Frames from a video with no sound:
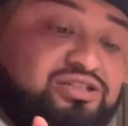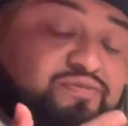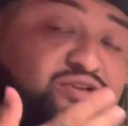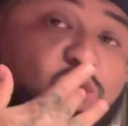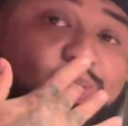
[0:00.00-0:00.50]

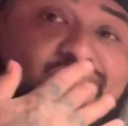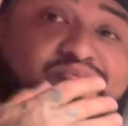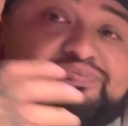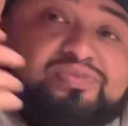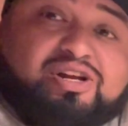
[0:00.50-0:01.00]

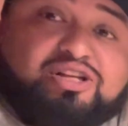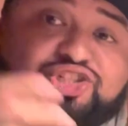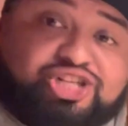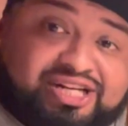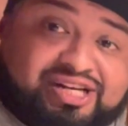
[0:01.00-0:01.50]
something.
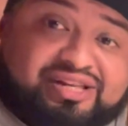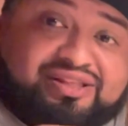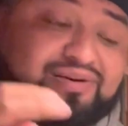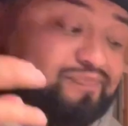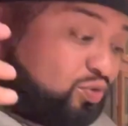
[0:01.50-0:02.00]
The chicken in
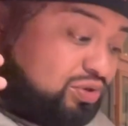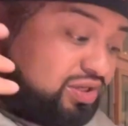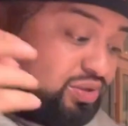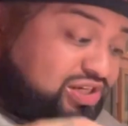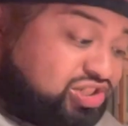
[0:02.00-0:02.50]
there with
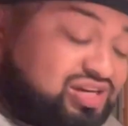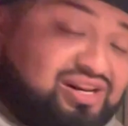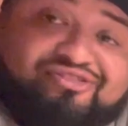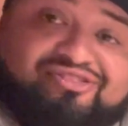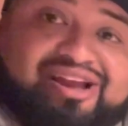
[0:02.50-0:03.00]
the green
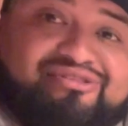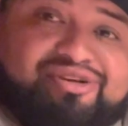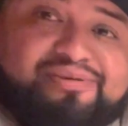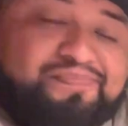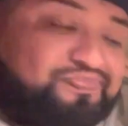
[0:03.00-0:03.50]
chile flavor,